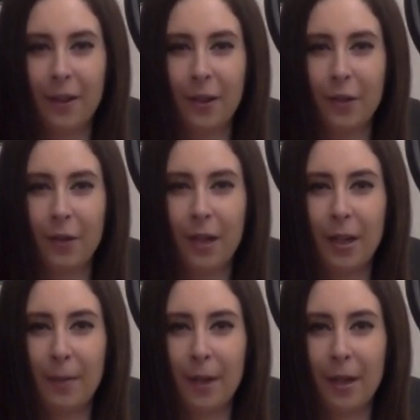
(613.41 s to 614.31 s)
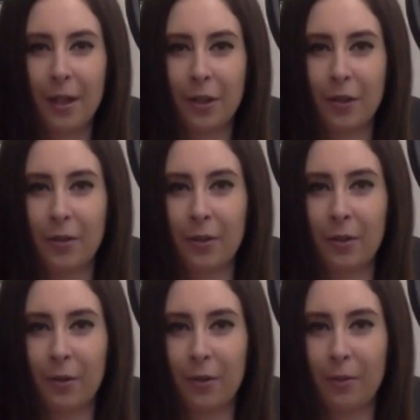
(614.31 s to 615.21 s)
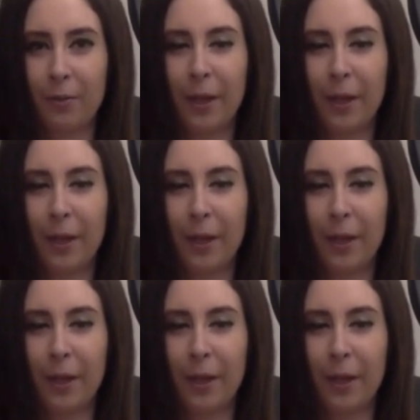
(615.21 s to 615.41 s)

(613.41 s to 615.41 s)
any money, and she has little